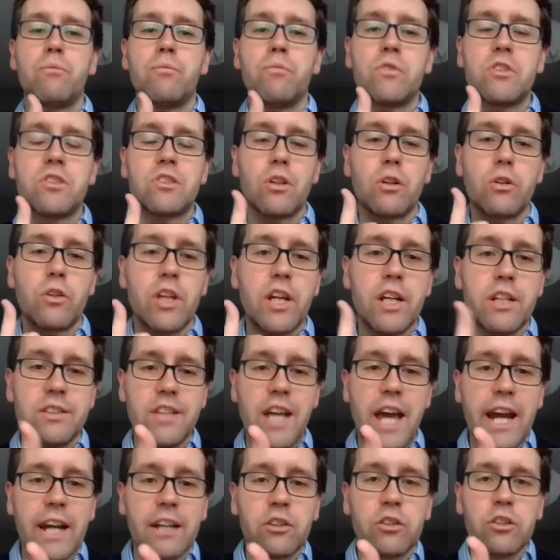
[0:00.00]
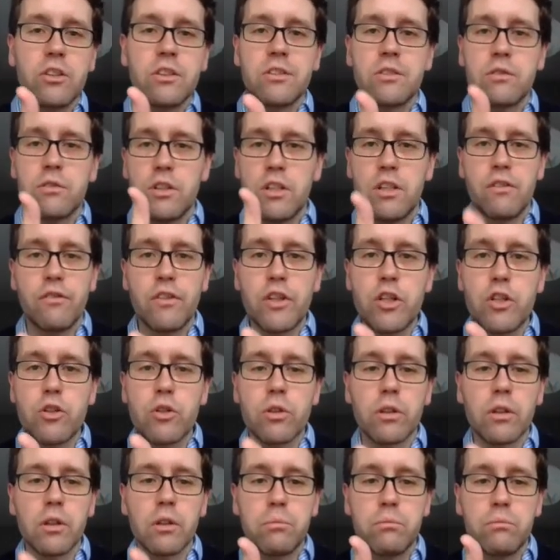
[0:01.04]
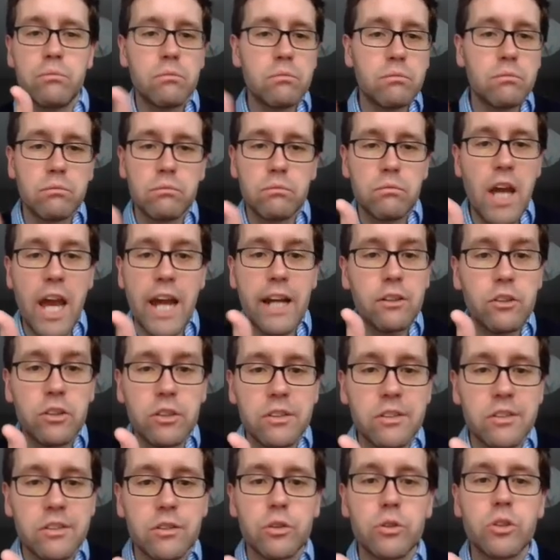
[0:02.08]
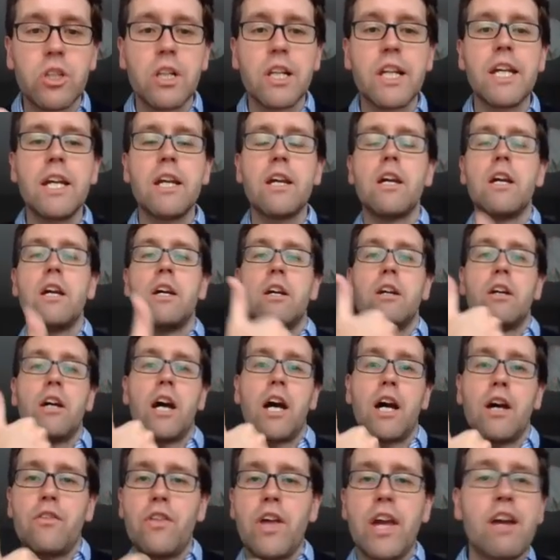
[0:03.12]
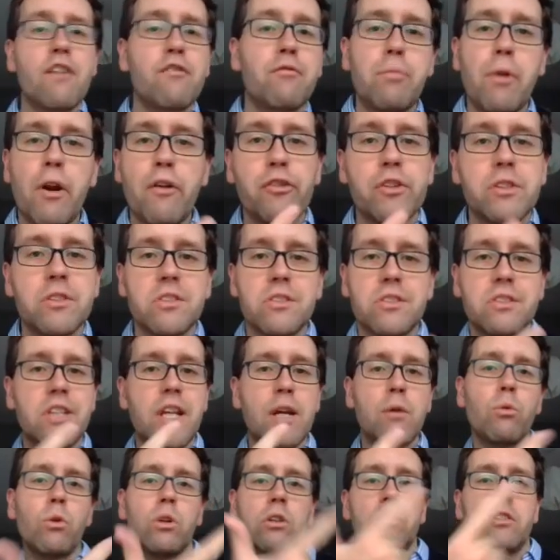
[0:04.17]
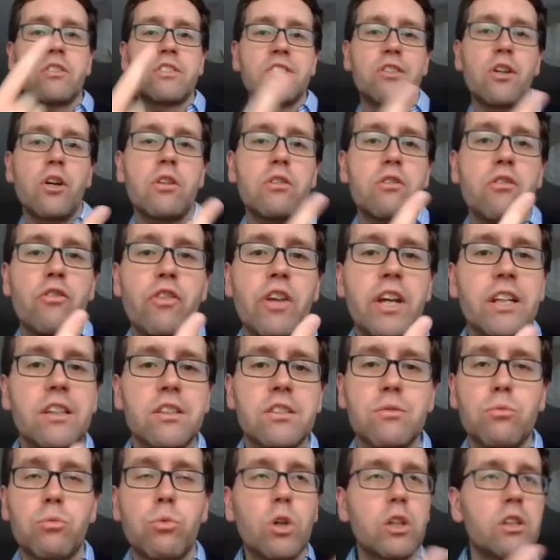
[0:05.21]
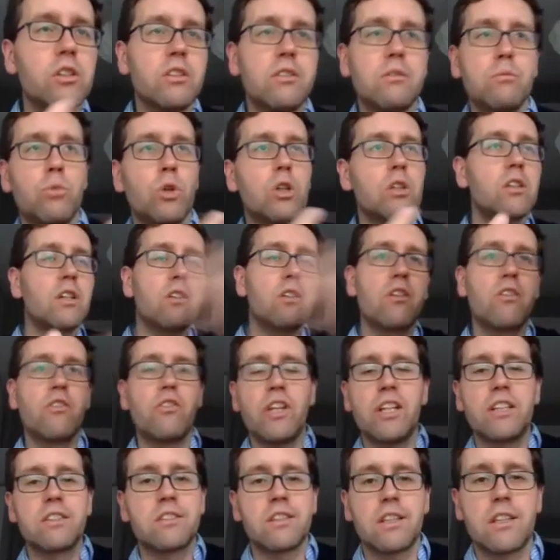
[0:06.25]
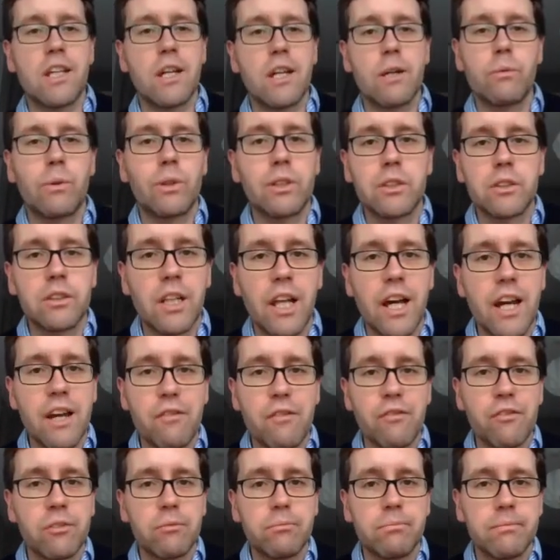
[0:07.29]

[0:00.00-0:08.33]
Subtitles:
So there's actors, individual actors usually. They have preferences. They want certain things. What are the things that they want in life?